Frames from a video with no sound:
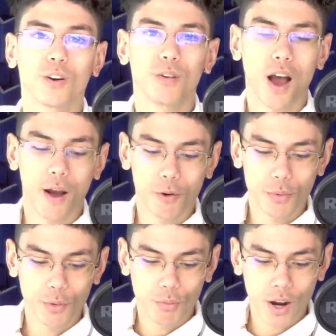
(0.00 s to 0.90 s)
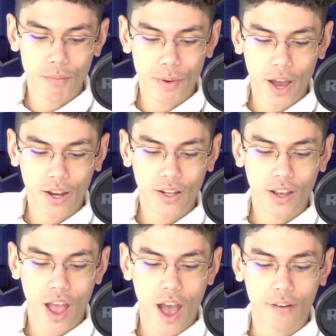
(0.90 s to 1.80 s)
I will be right back
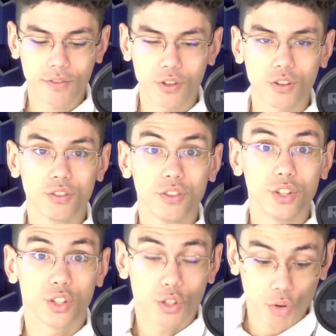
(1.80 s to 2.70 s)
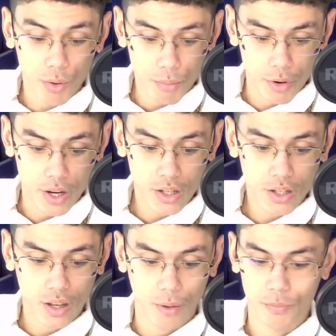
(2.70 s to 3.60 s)
after this short break.
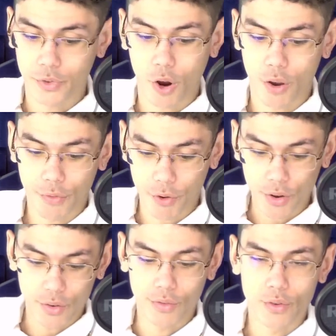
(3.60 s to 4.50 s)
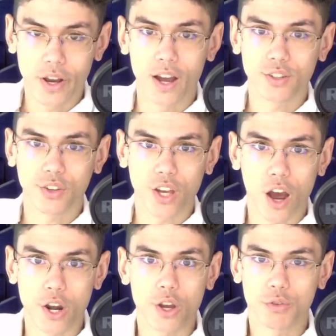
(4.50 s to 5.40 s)
I'm um, sorry for any of you guys on the
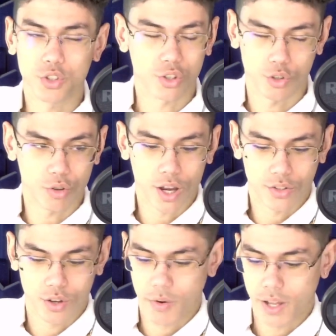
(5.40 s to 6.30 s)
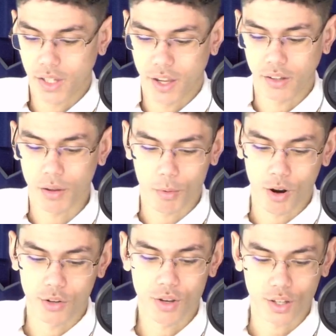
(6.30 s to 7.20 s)
audio. It's just you guys know I like
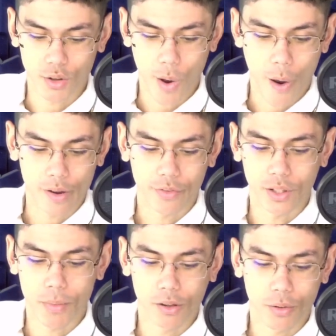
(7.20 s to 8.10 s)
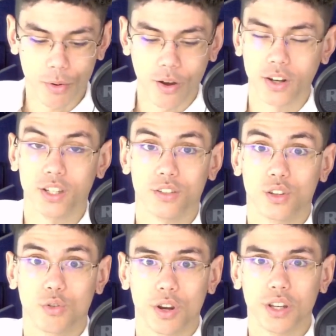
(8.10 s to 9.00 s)
LeBron. You guys know how I feel about LeBron. He's the
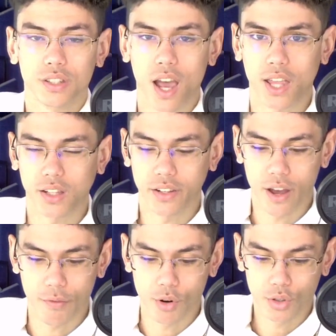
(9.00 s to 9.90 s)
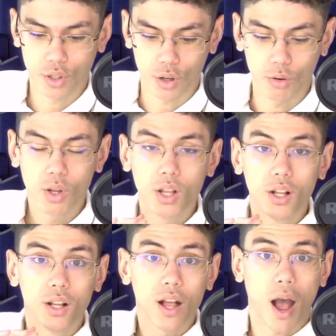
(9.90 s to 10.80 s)
greatest athlete ever. So
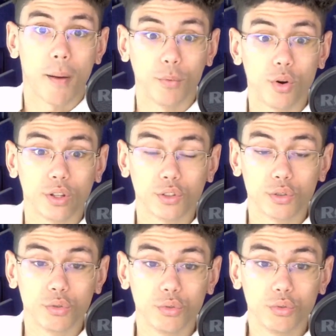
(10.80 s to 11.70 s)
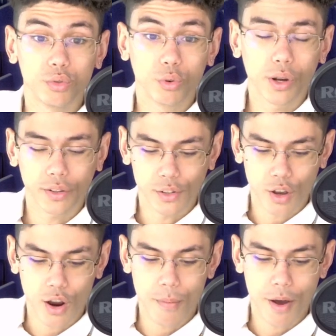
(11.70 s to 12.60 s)
I'm going to quickly
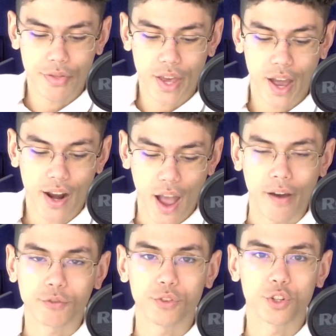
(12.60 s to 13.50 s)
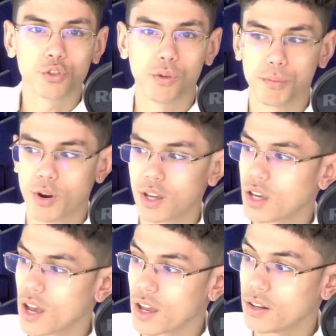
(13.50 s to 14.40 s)
talk about that after this short break.
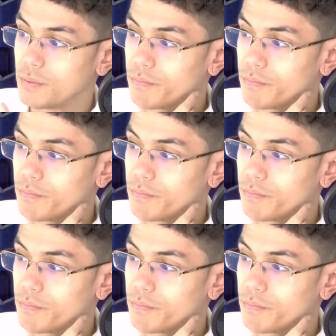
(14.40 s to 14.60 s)
And